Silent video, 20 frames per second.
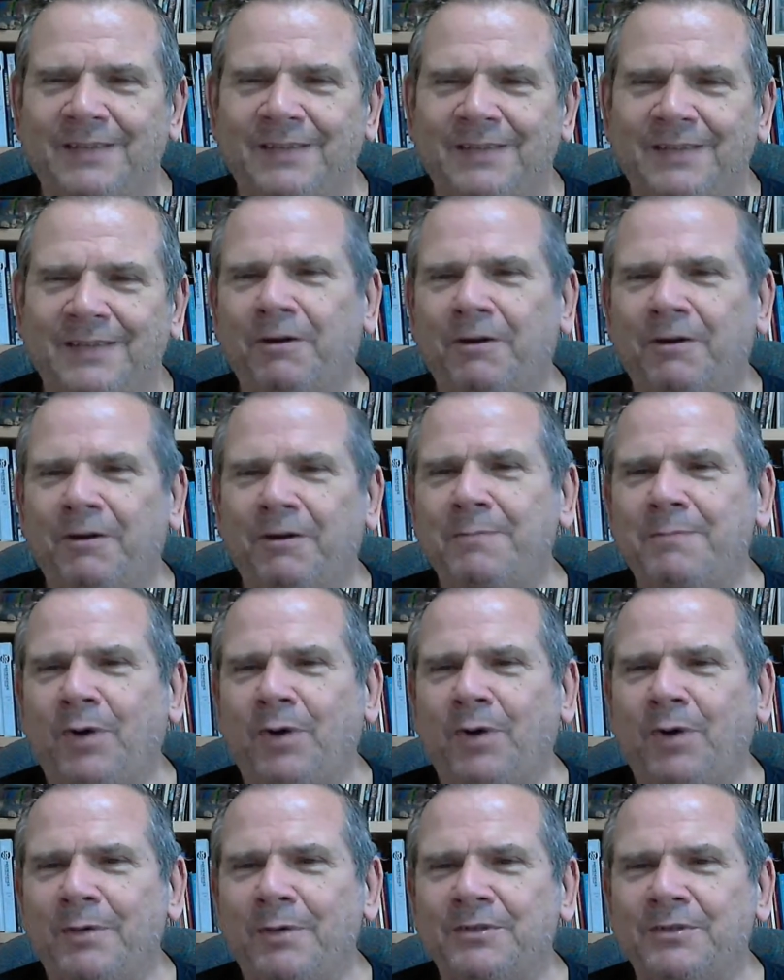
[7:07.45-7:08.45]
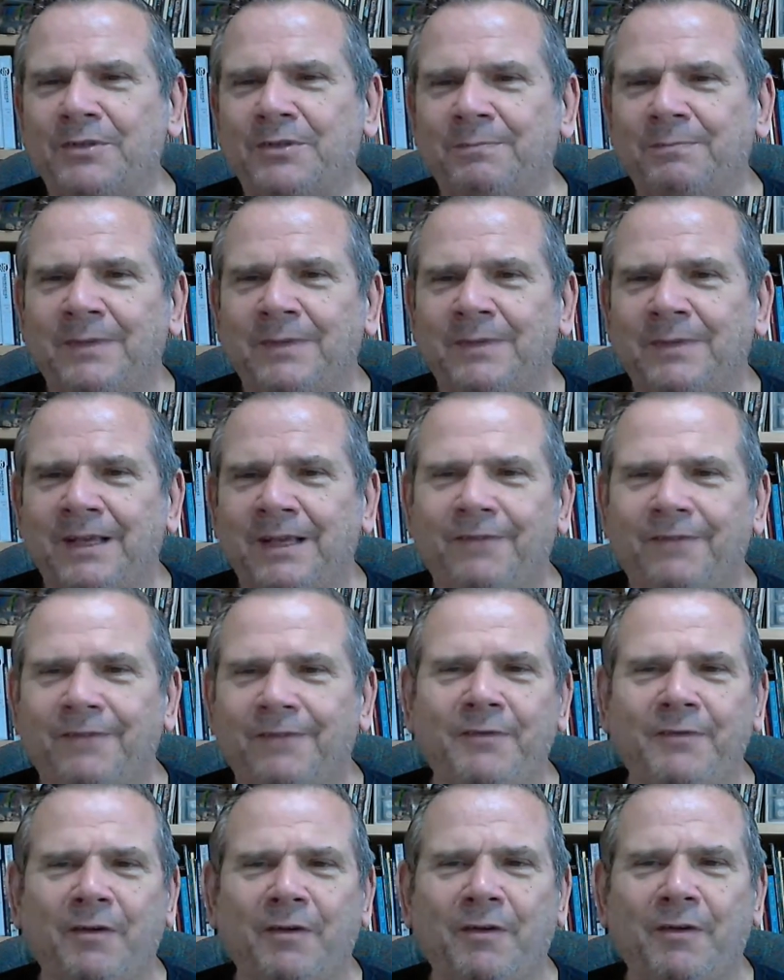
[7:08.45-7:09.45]
That's a great promise. And if
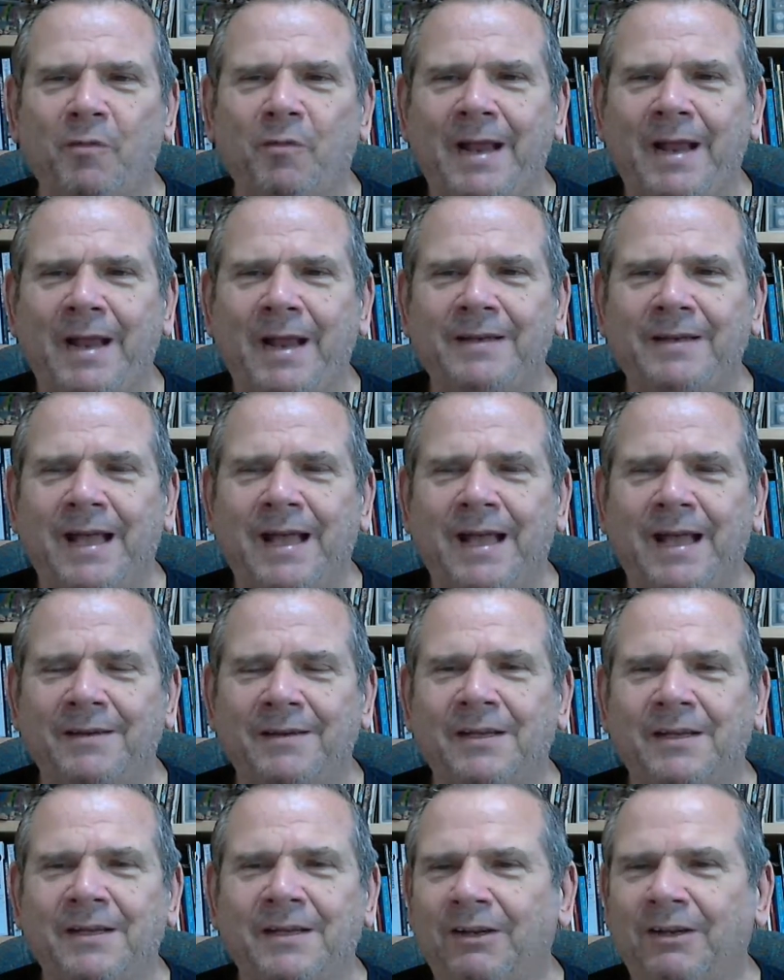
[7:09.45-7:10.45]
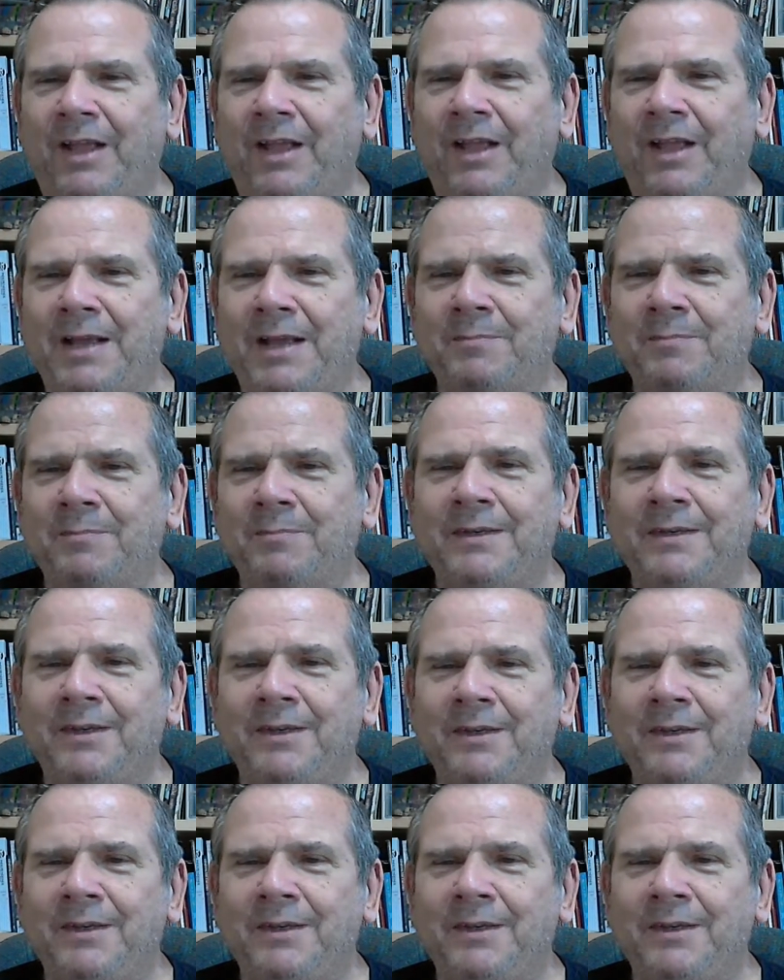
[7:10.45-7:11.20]
you've never made that claim,